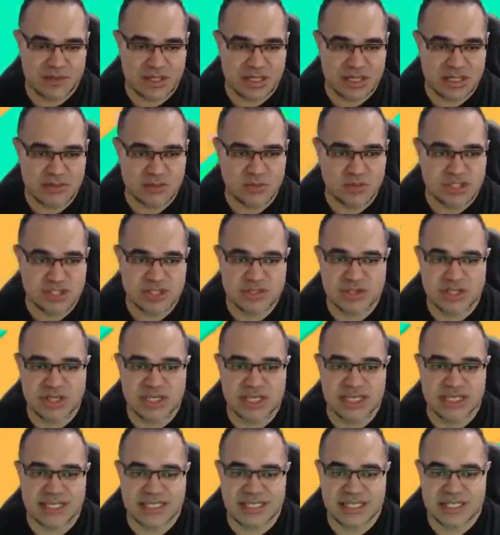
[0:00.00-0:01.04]
in which you can
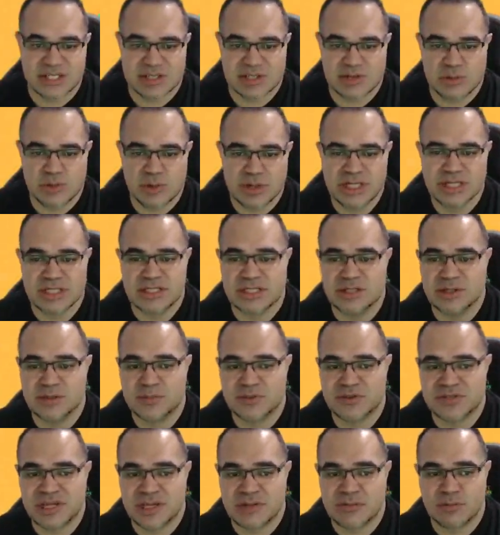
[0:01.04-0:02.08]
get
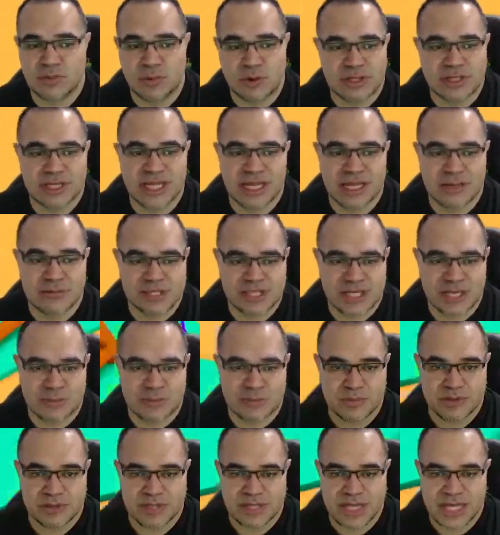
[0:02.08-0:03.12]
22% more damage
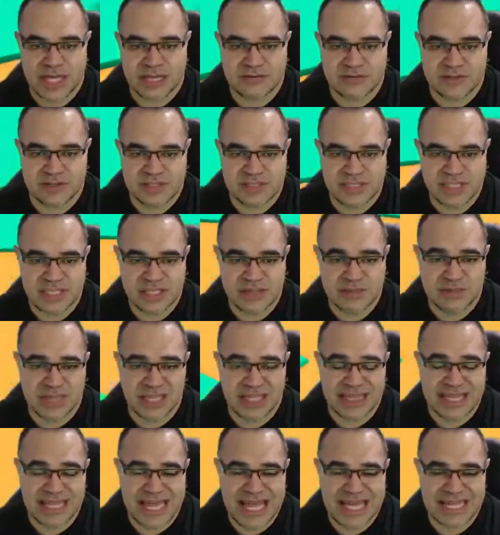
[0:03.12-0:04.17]
output out of your team,
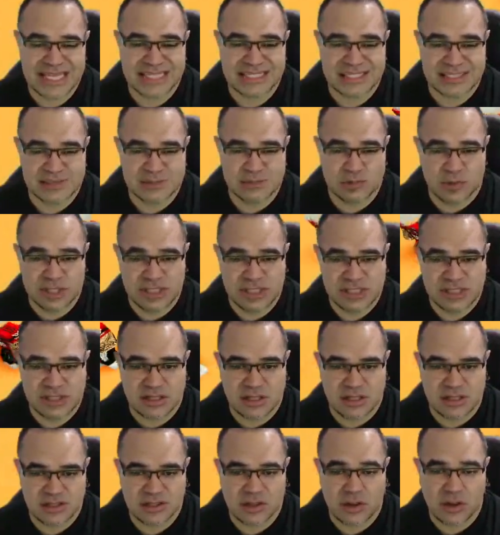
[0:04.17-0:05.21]
and that is what is
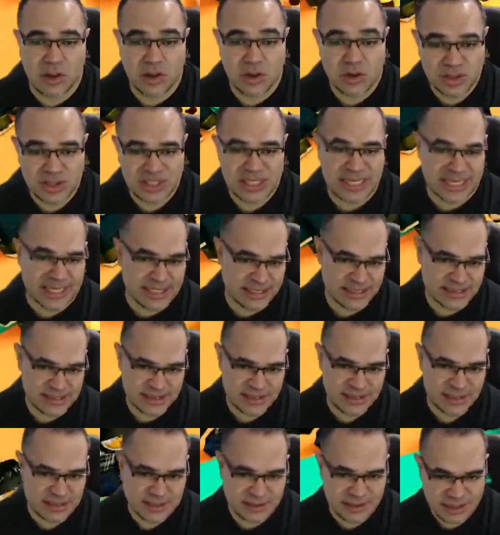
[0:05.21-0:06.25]
called ult
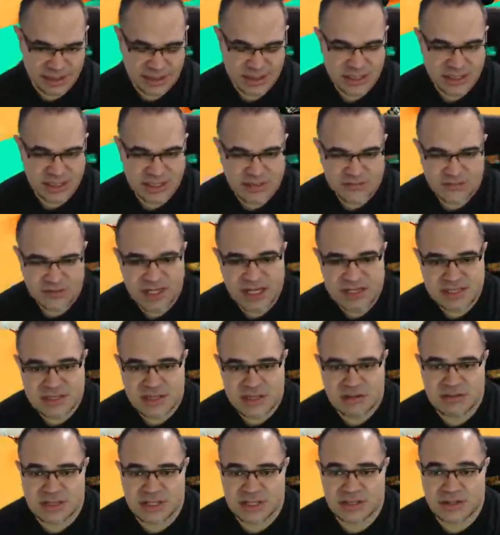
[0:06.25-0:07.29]
canceling. If you guys
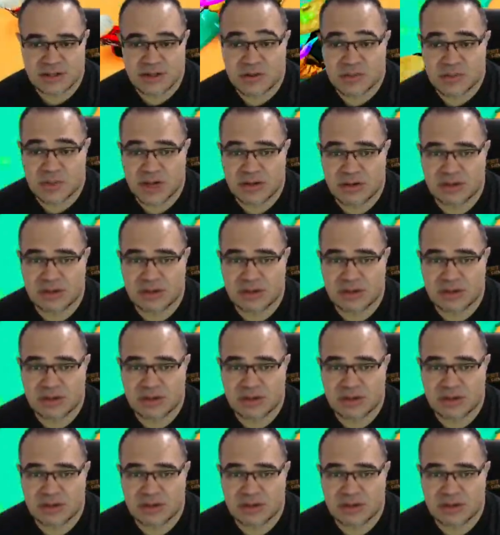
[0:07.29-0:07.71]
already know about